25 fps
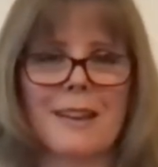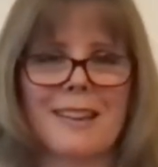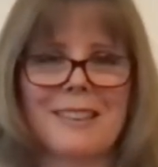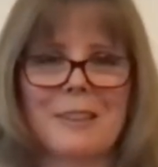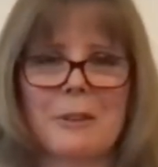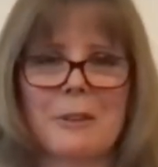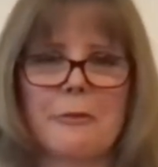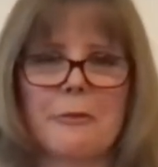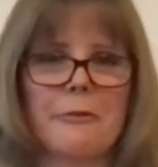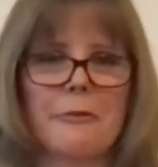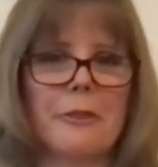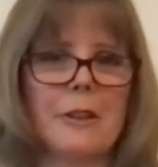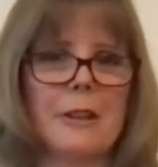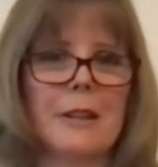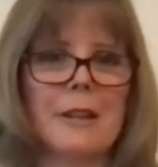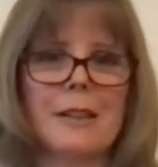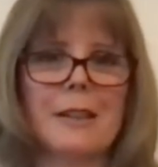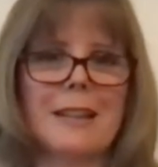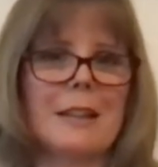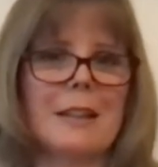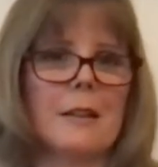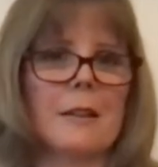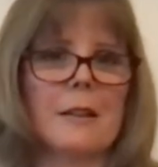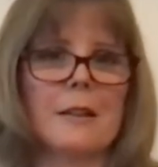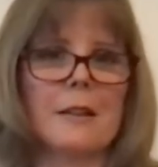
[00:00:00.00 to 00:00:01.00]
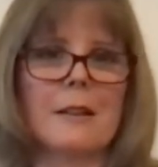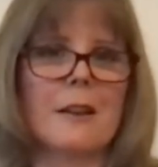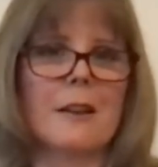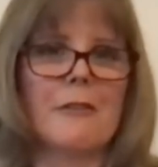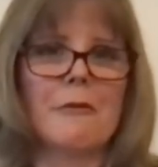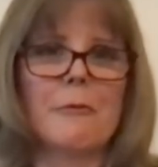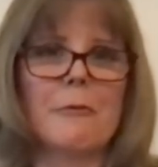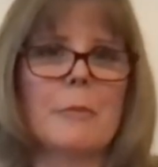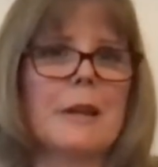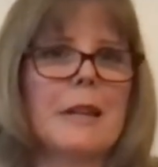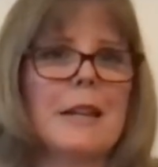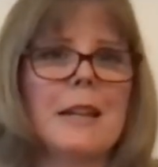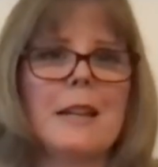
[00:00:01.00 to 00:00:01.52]
the feeling
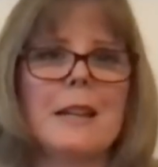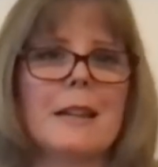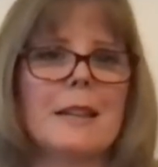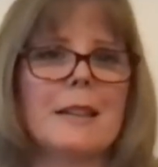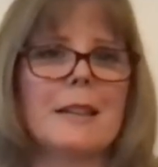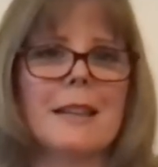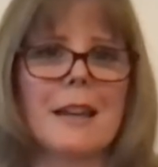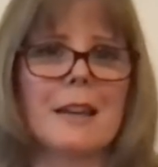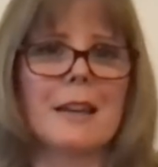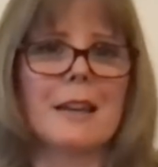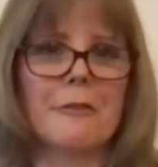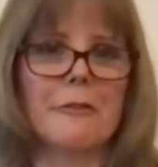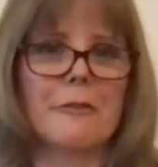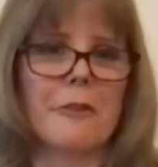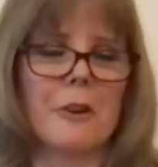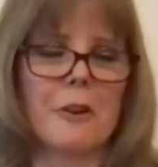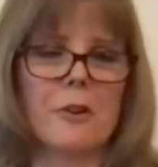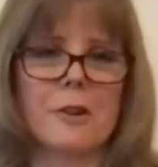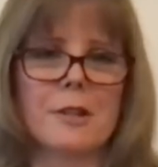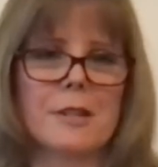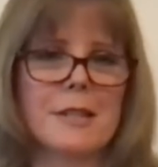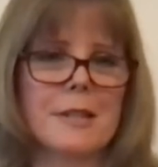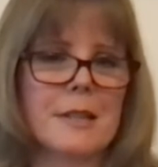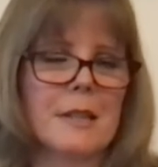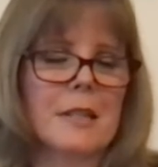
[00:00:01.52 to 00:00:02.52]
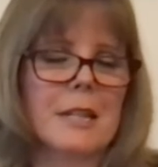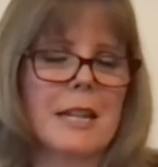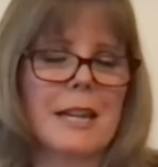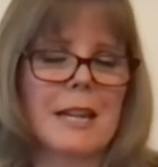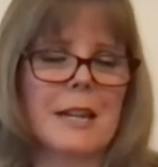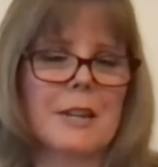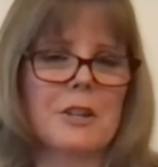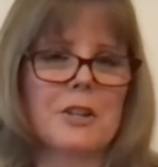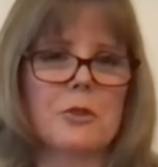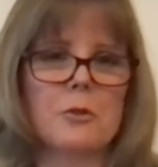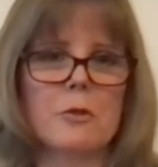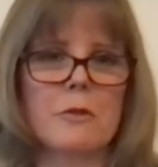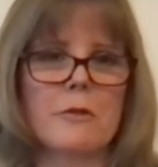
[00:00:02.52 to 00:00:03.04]
of being in that forest, the
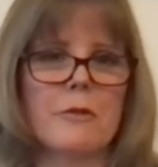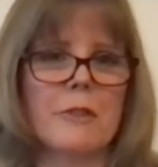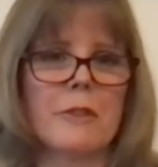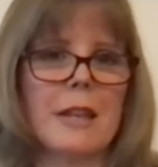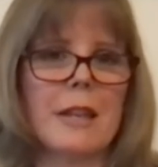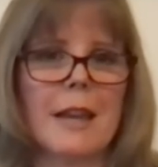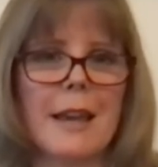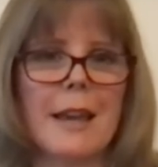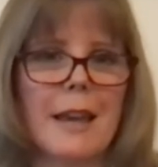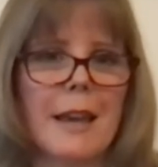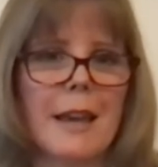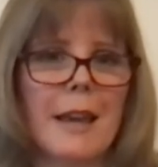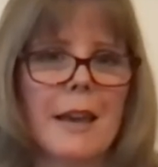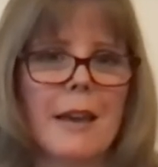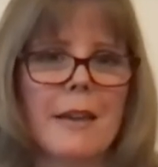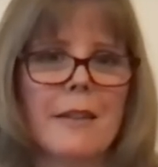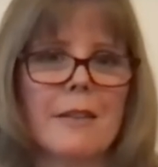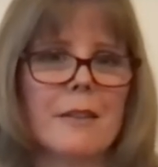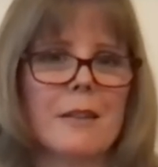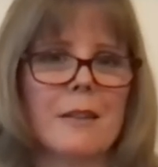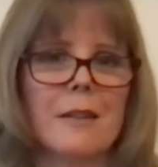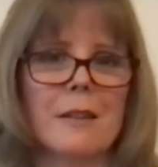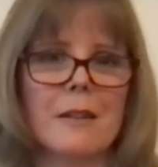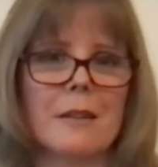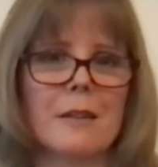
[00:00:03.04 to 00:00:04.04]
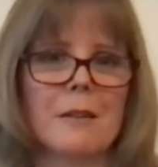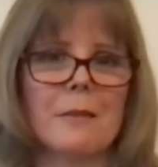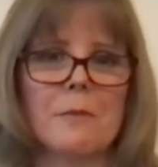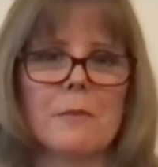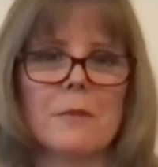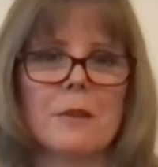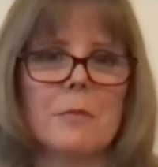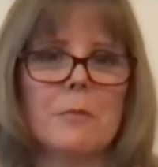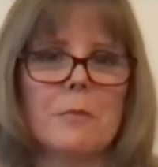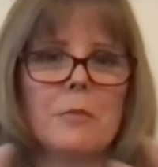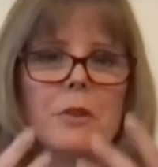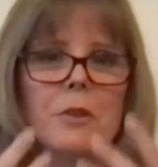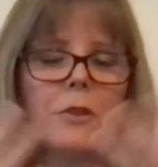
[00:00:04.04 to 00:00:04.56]
texture of the air,
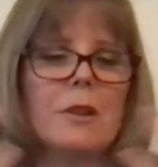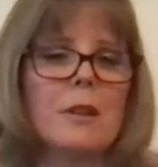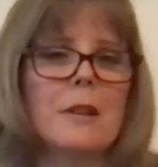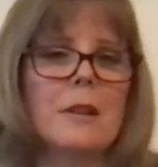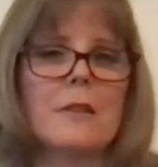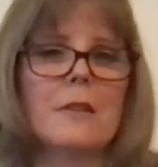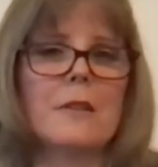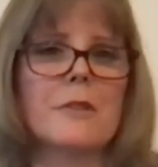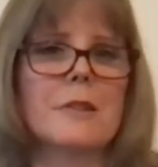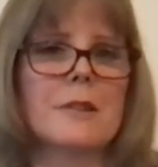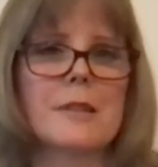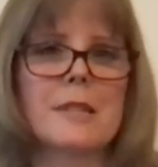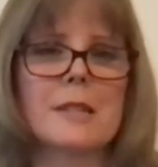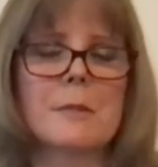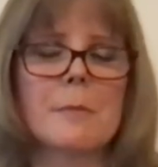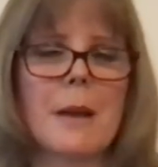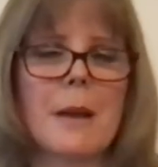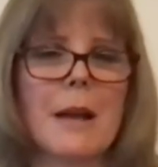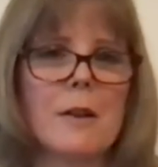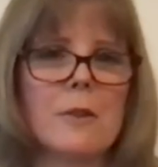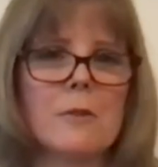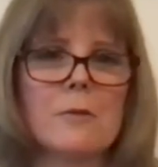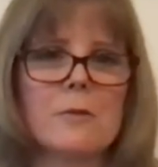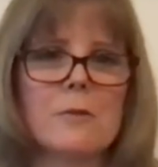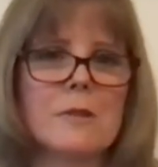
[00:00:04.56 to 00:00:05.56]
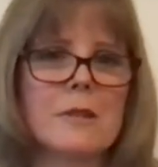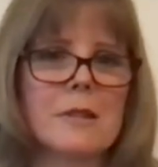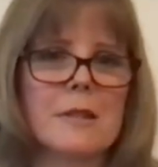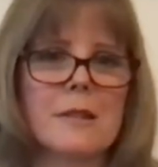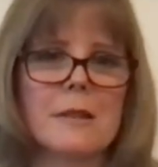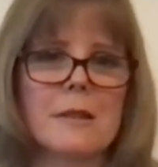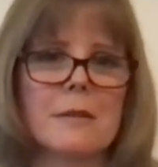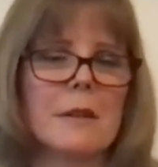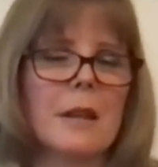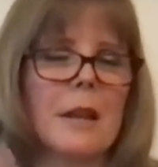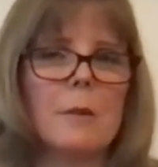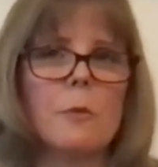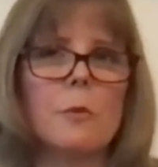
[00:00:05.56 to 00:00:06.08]
the beauty of the smells
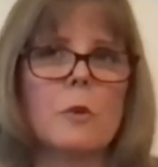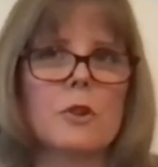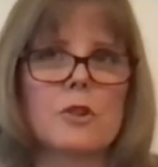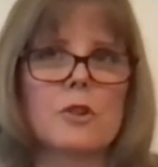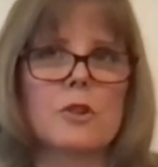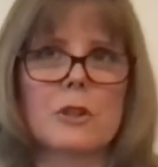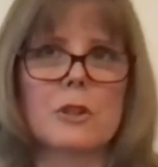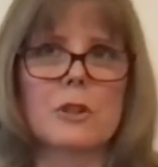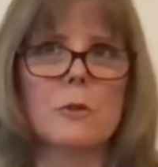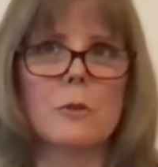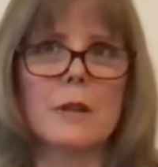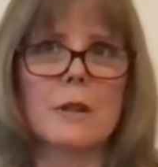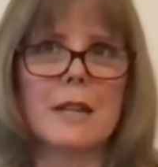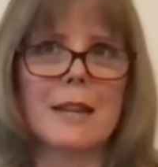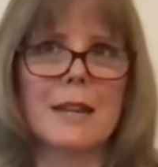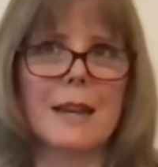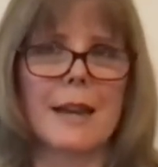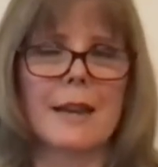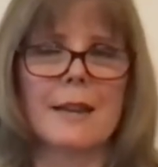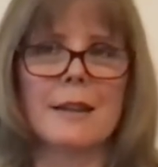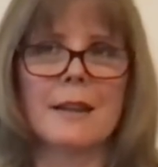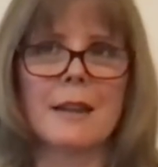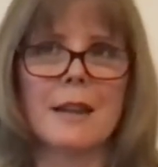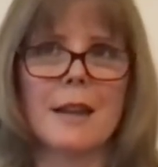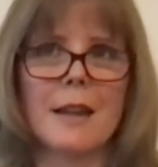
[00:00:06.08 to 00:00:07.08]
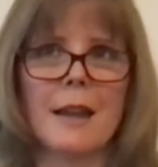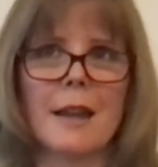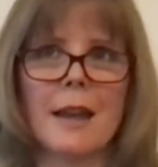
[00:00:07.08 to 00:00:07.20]
and what you're looking at.